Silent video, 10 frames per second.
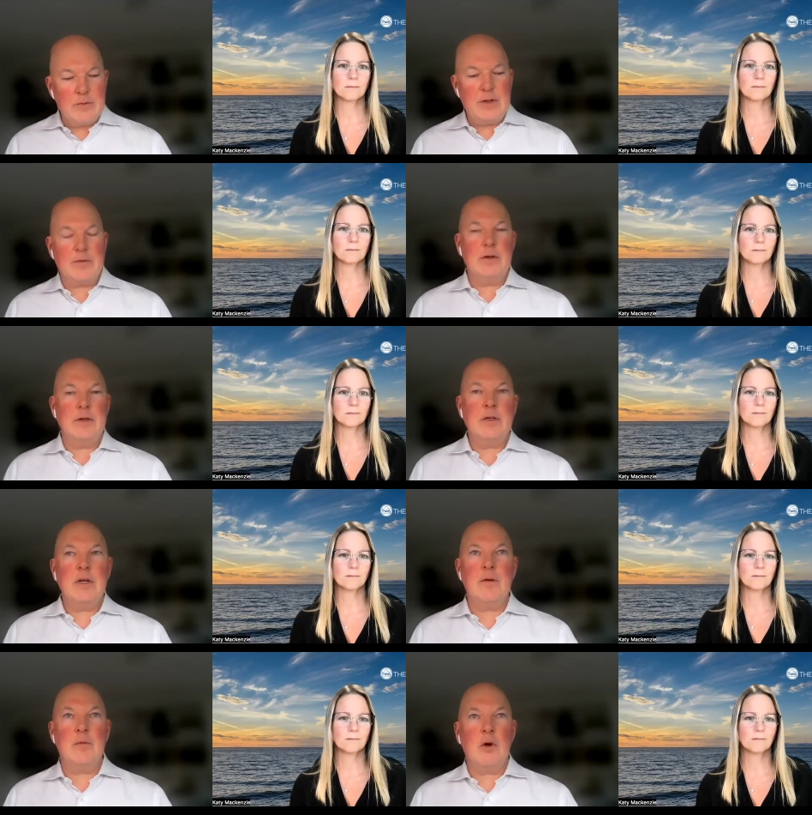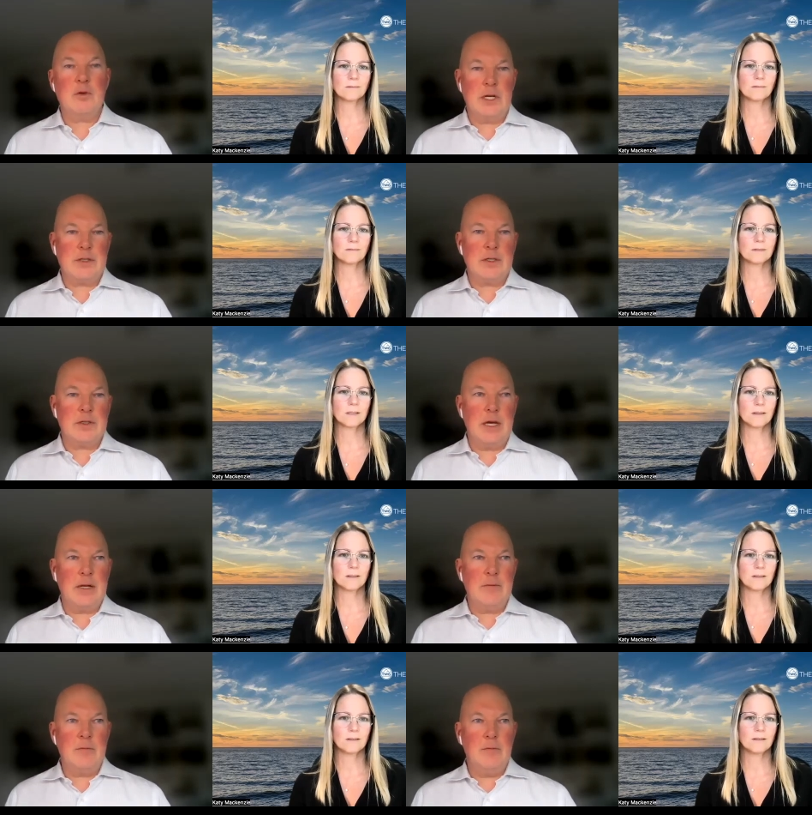Speaker 1: of different processes
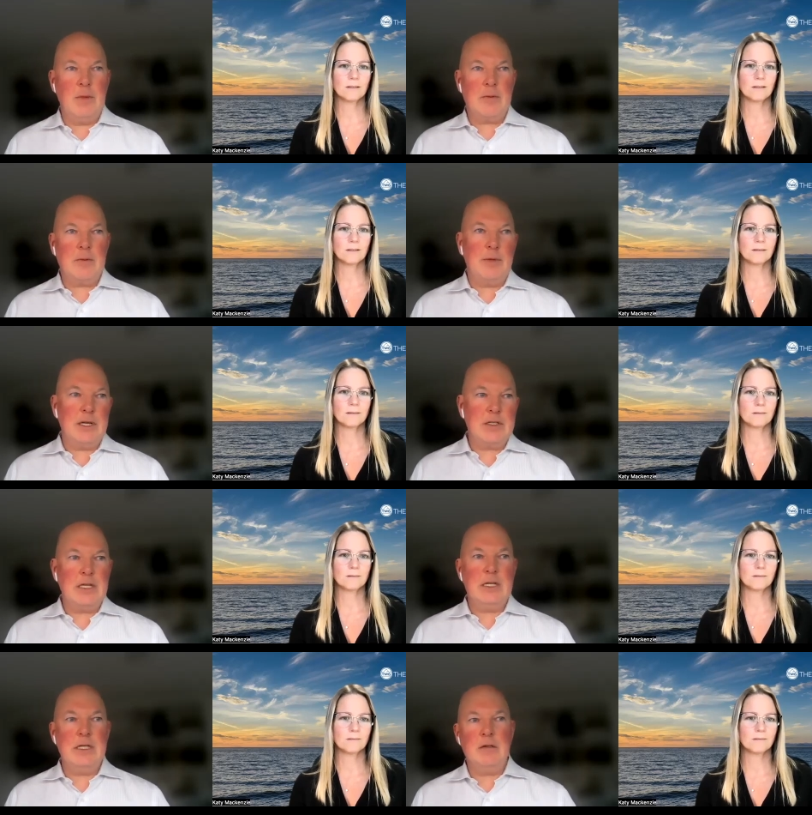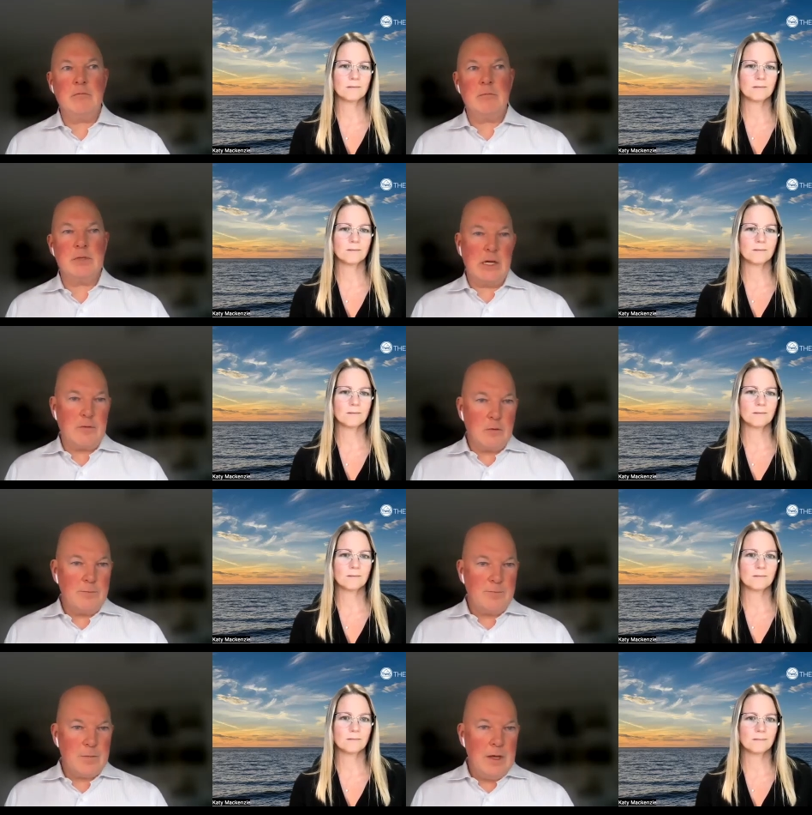that make BC safer.
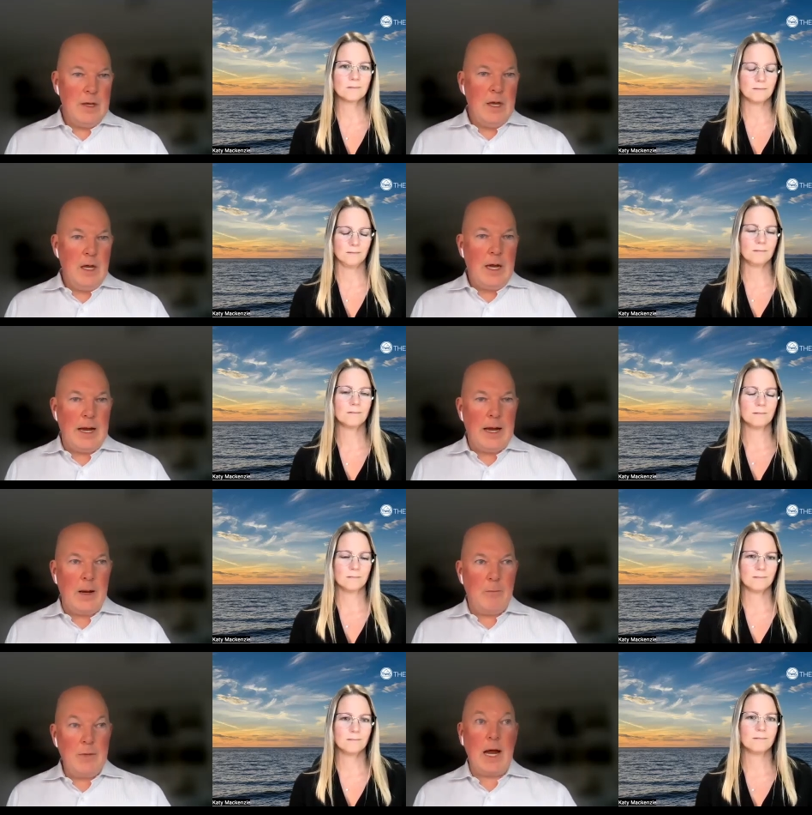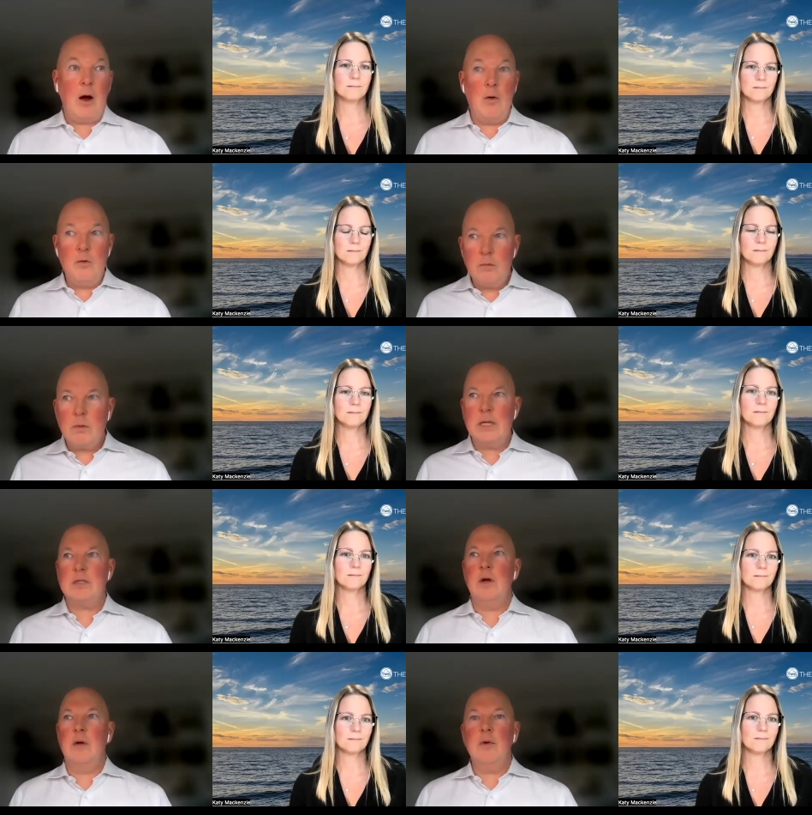Now
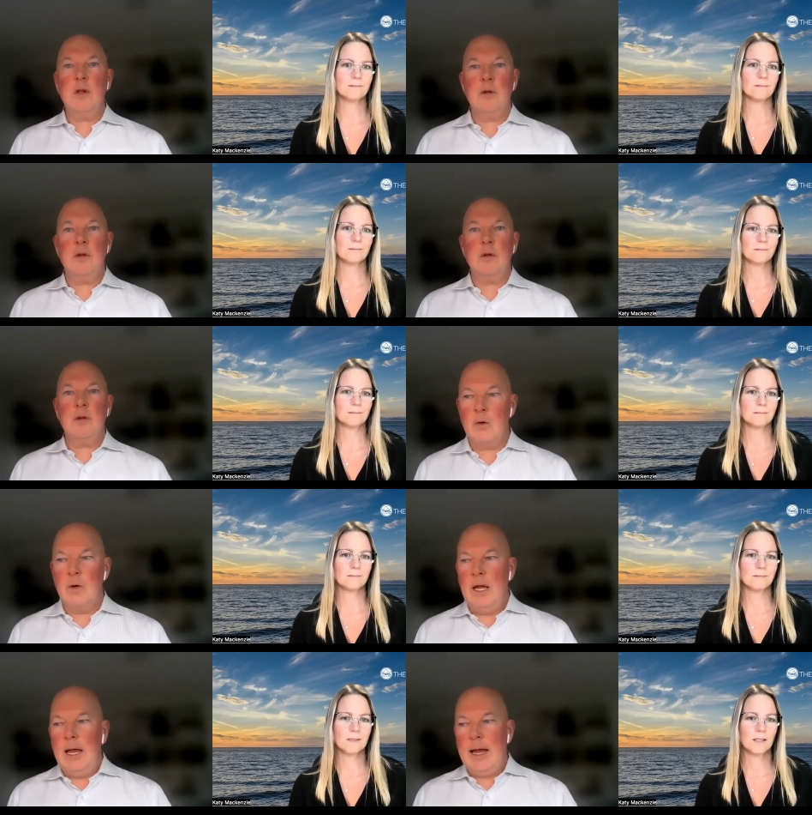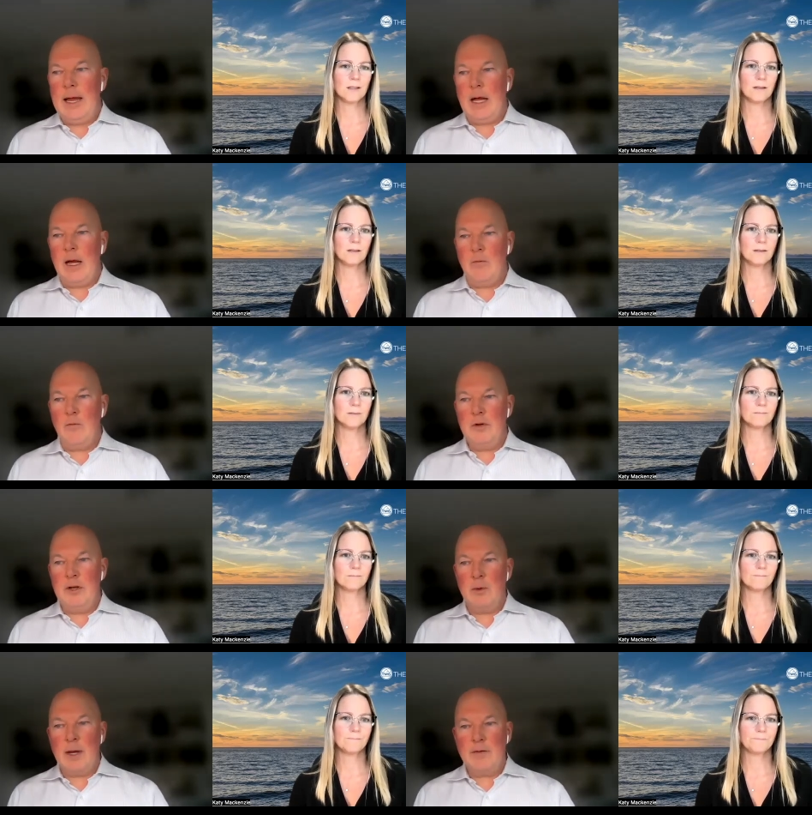it's not bulletproof though.
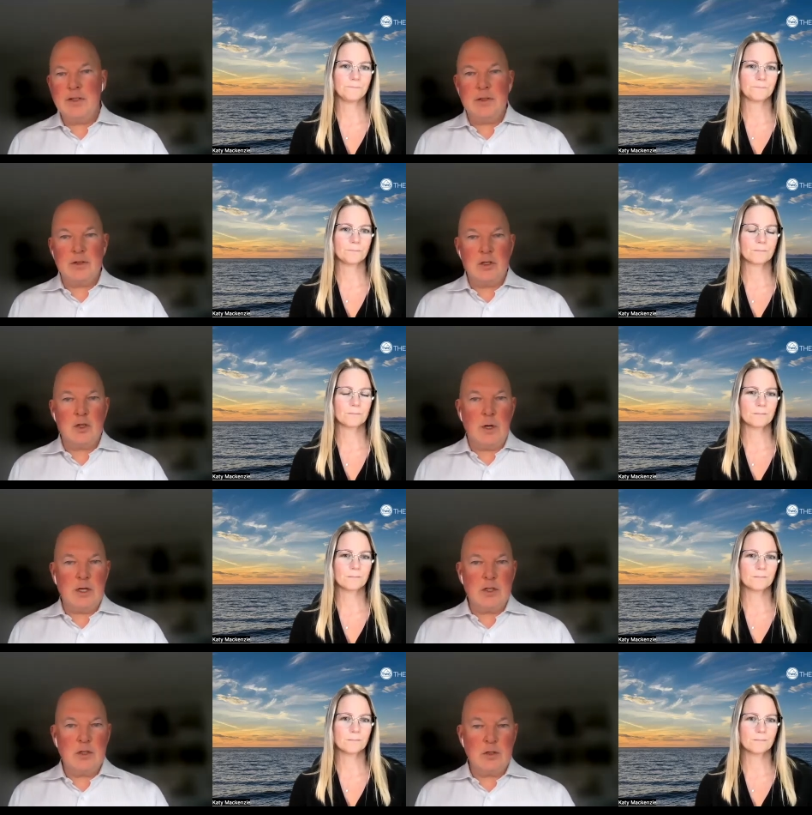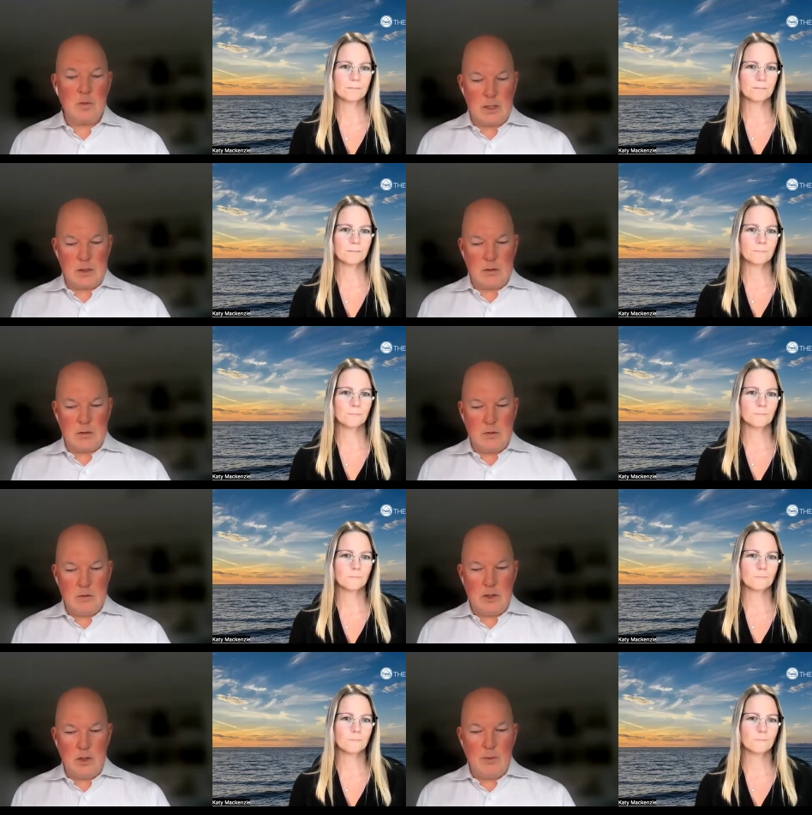We have seen situations where,
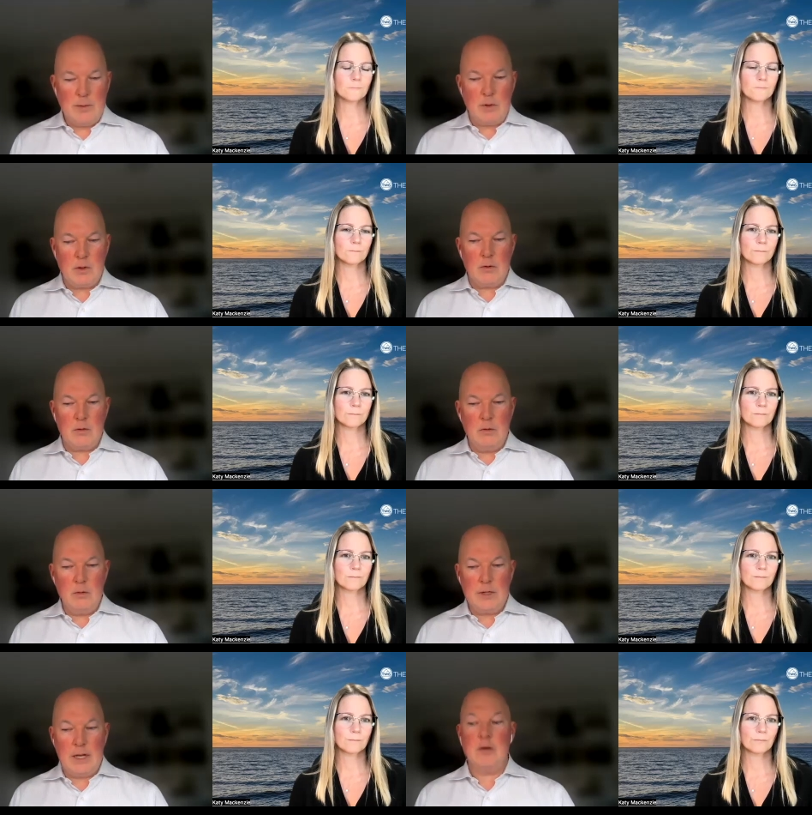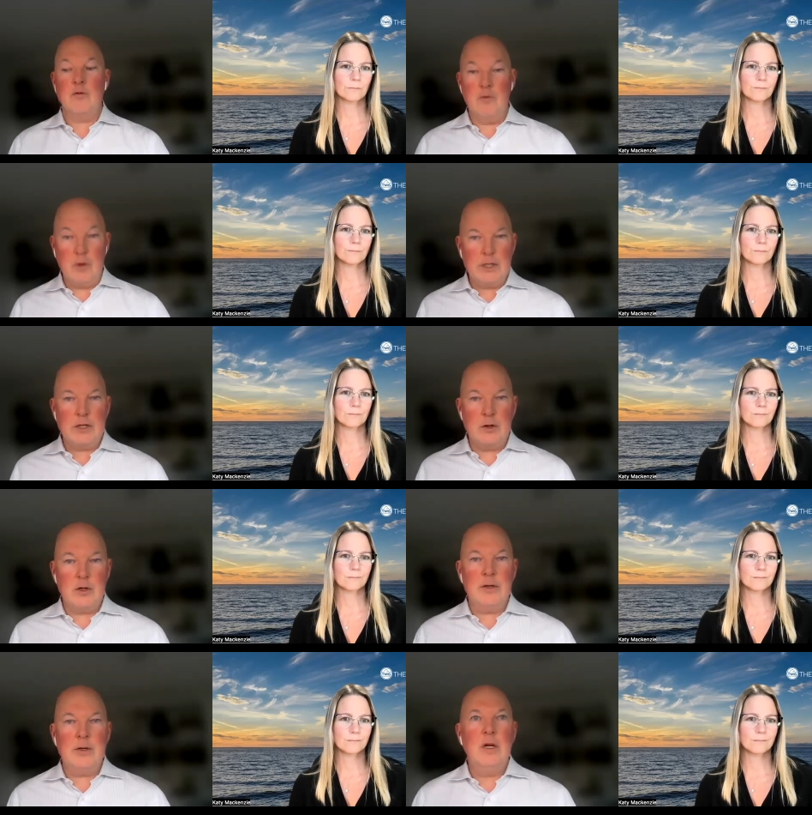people are getting really
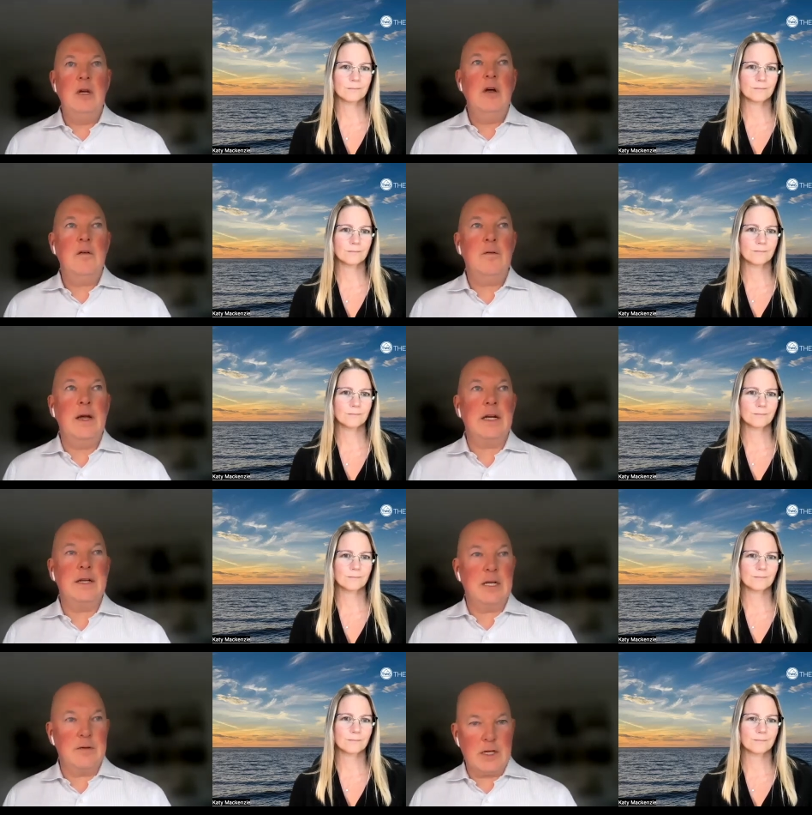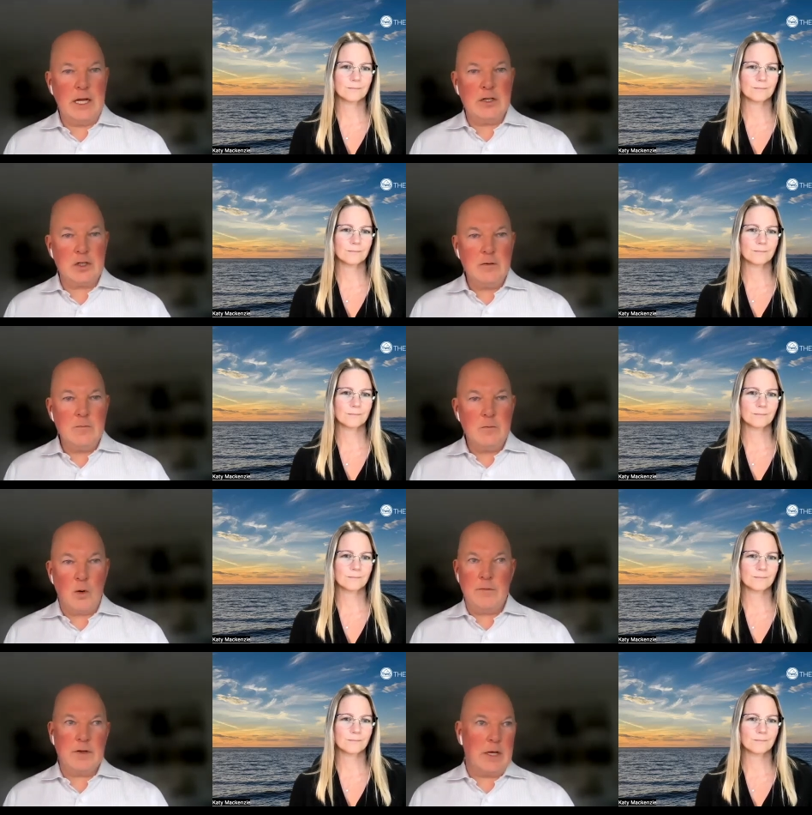good fake identification,
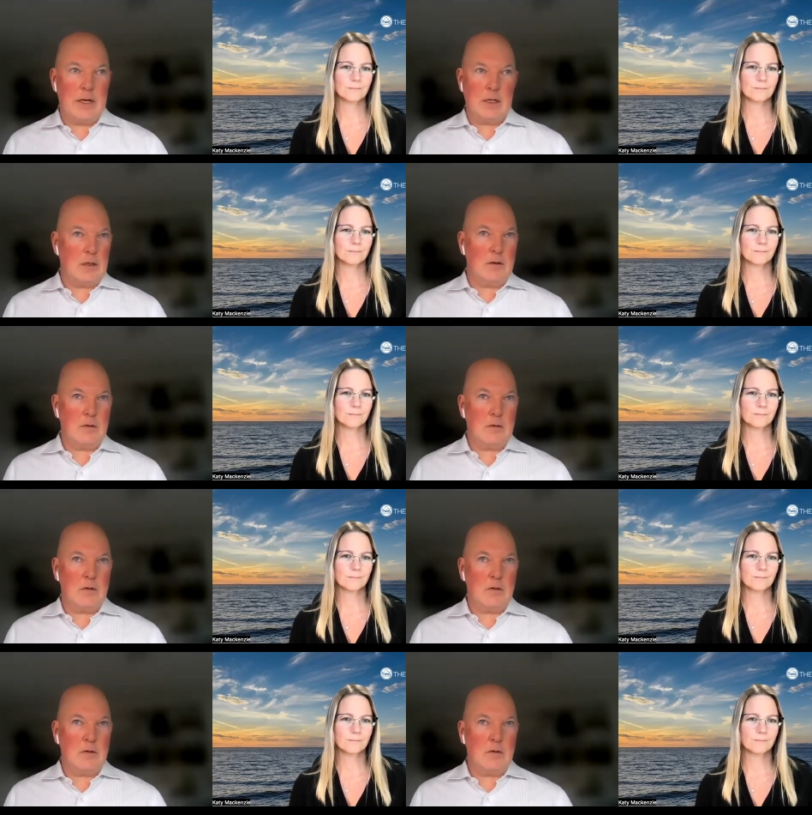or even getting,